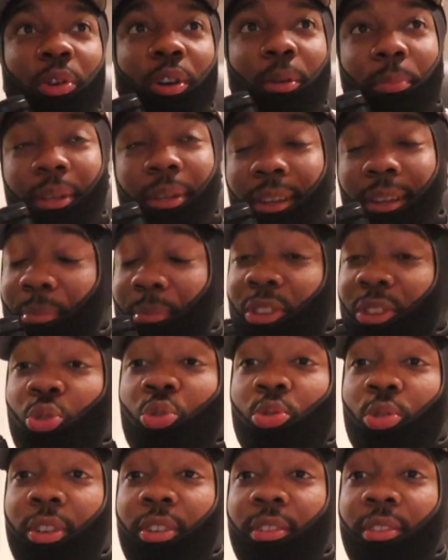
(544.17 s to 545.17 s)
But I mean, you
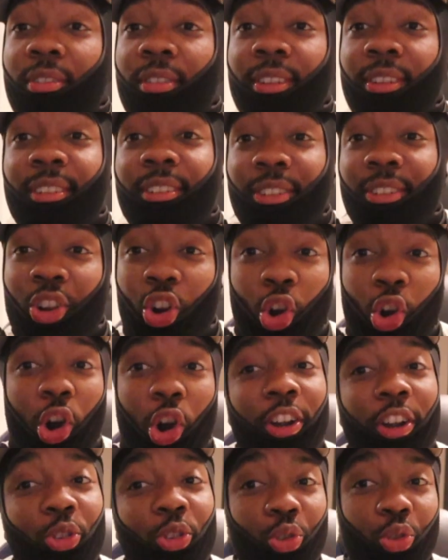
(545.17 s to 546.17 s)
grill. This is
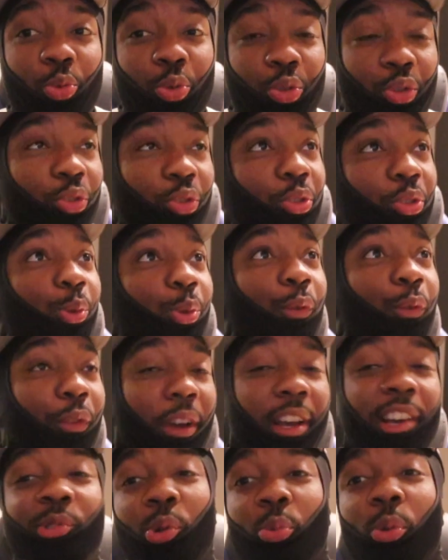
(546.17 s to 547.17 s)
art. You do what you do. You
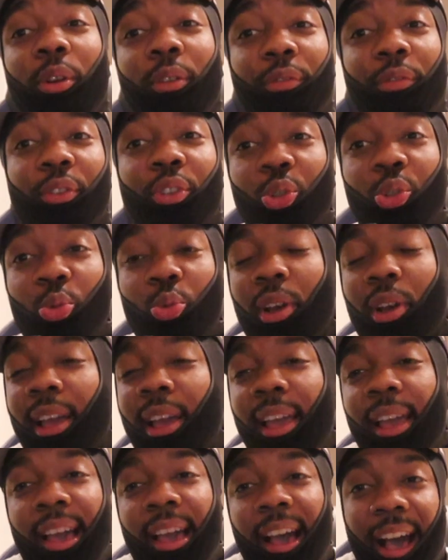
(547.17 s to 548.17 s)
find what worked for you.
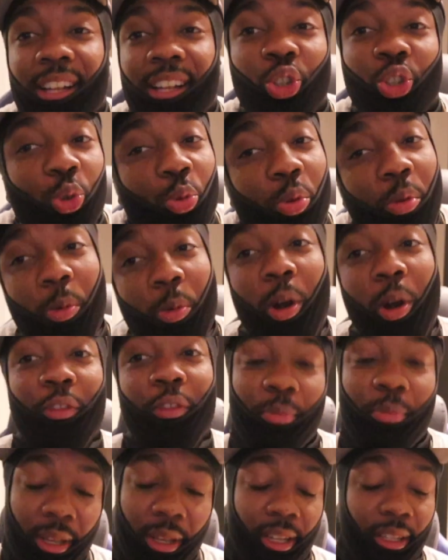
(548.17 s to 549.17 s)
I just do what worked for
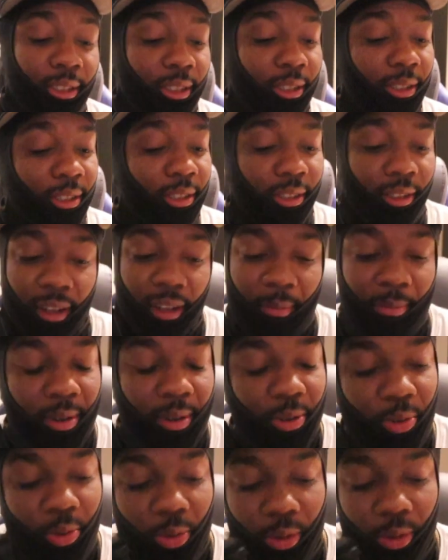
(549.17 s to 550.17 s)
me because I've been
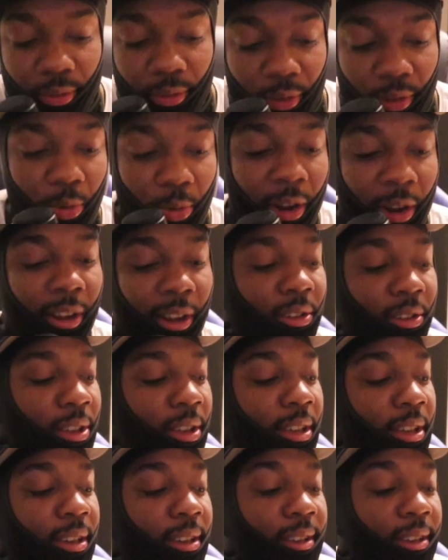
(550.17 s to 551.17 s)
doing it for a while,
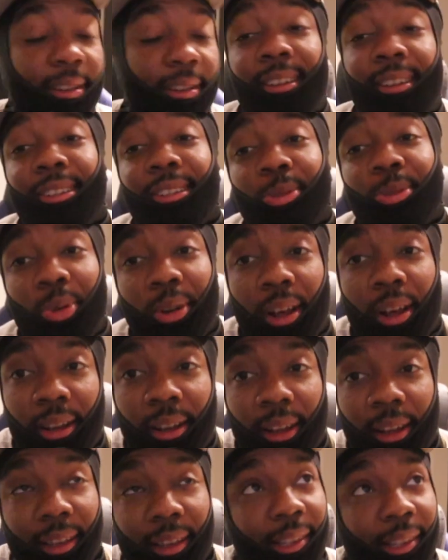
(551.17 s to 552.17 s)
and that's just what I
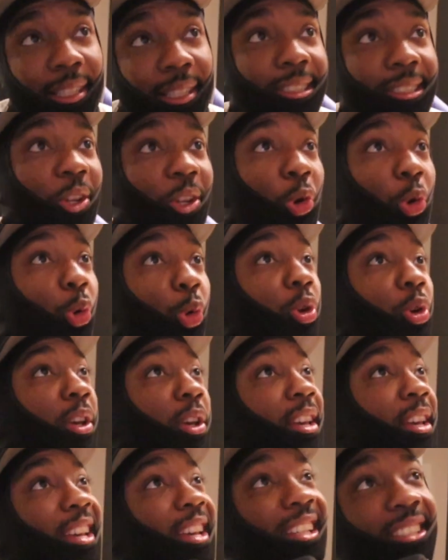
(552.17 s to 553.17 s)
like. It's
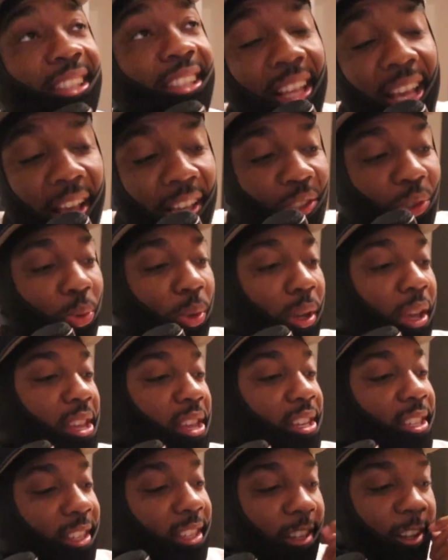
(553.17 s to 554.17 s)
1,000 ways
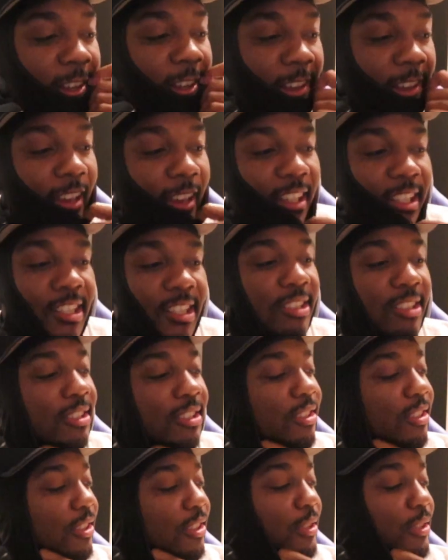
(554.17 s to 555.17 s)
to skin a cat. This is
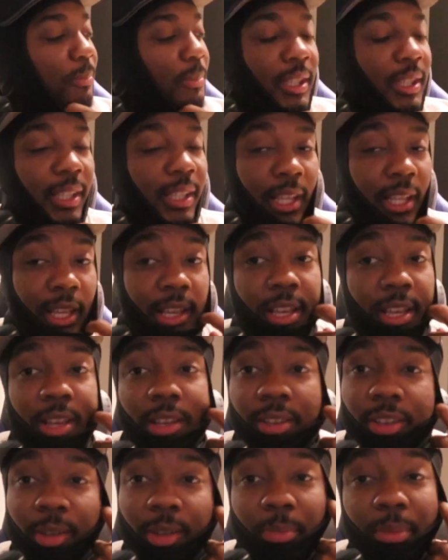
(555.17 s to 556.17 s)
just me.
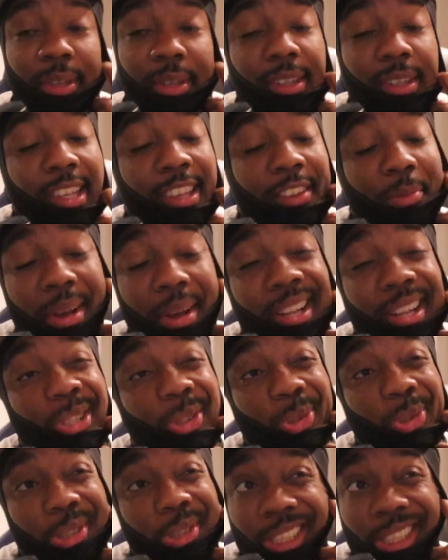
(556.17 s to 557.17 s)
You know what I mean, giving my 2
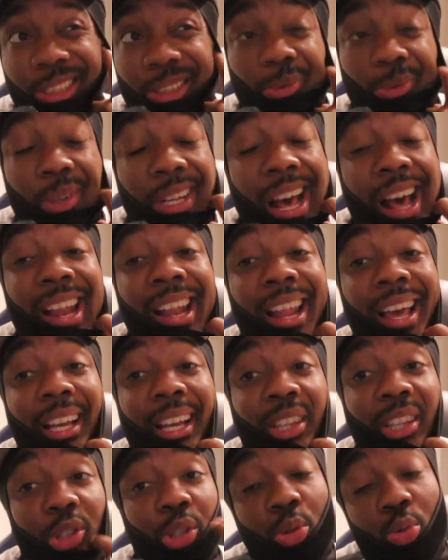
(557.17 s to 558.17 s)
cents on what I like to
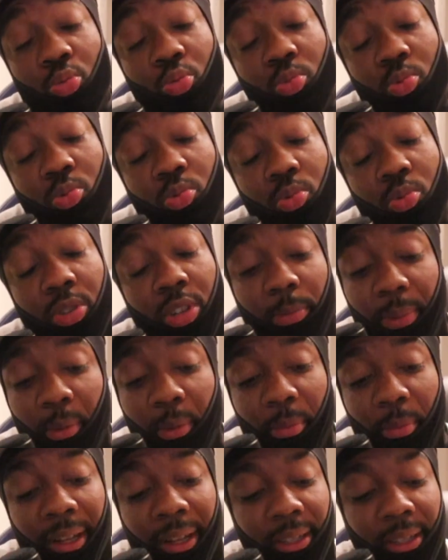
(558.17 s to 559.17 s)
do. Some people
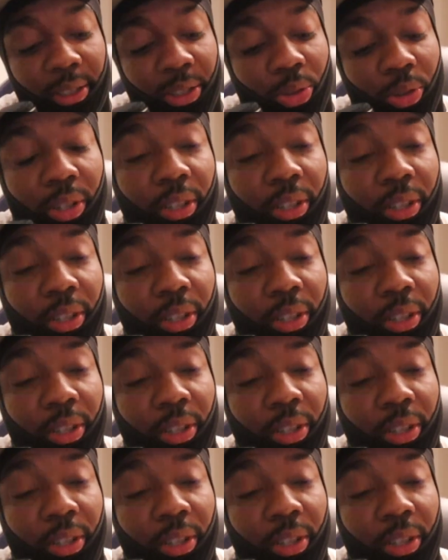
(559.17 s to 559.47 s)
might disagree.